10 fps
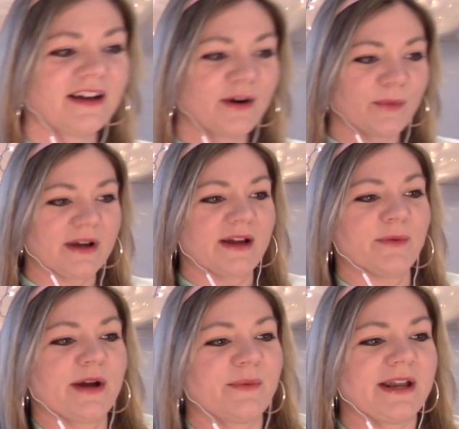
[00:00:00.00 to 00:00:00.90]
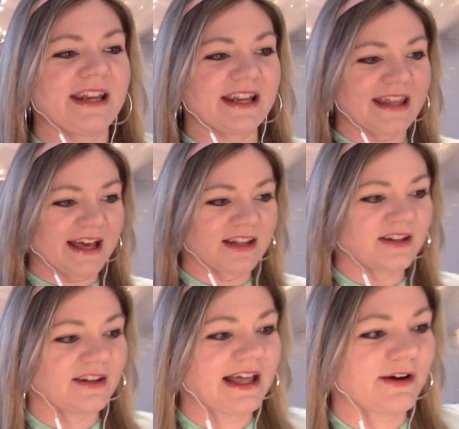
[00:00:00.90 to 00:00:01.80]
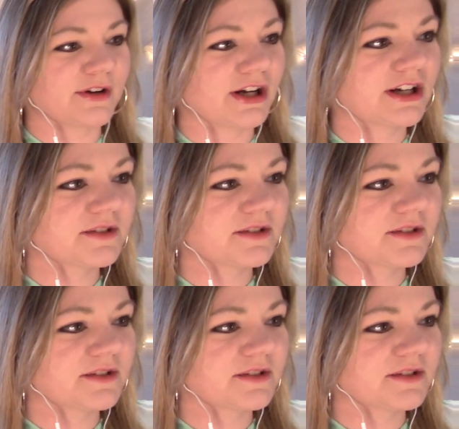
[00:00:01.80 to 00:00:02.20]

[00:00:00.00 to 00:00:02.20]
We need that louder.